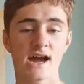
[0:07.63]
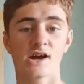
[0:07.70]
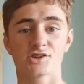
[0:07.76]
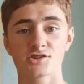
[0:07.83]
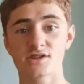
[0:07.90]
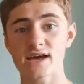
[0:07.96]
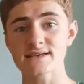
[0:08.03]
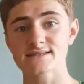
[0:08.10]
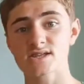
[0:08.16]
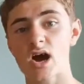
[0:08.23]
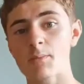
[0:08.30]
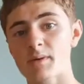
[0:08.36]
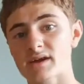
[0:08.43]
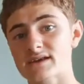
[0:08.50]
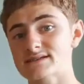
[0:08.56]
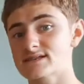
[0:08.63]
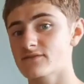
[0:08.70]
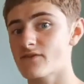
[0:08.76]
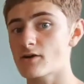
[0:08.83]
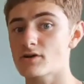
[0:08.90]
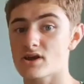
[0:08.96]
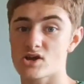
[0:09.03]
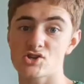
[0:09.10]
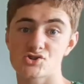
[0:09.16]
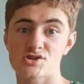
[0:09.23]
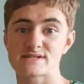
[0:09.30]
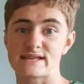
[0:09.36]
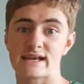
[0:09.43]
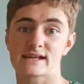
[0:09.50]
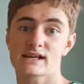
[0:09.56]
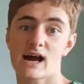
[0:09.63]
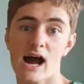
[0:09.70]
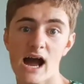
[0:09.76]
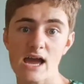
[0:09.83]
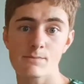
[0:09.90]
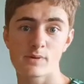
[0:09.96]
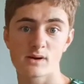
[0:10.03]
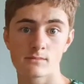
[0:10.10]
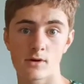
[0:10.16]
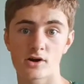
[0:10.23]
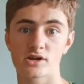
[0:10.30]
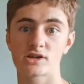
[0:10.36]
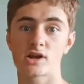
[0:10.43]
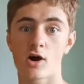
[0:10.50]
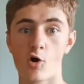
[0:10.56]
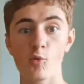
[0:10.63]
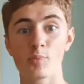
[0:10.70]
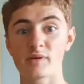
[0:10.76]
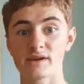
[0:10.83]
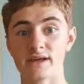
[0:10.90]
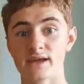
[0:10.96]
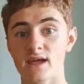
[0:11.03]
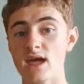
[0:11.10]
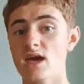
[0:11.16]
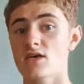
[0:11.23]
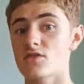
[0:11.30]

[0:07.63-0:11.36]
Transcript: Today's topic is a very interesting and hyper-modern opening,